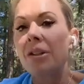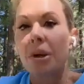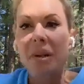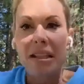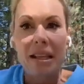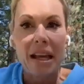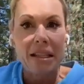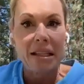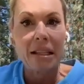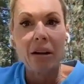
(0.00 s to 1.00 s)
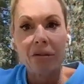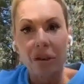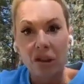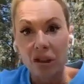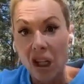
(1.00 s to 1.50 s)
So it's that
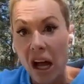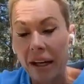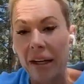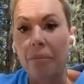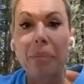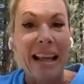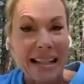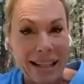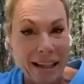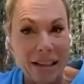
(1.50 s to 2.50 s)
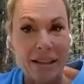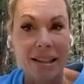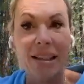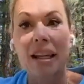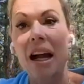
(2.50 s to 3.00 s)
silver lining, blessing in
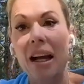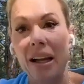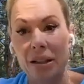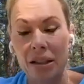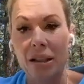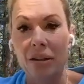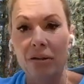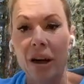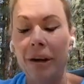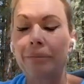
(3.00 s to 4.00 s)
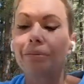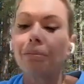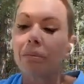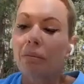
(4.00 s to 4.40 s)
disguise, right?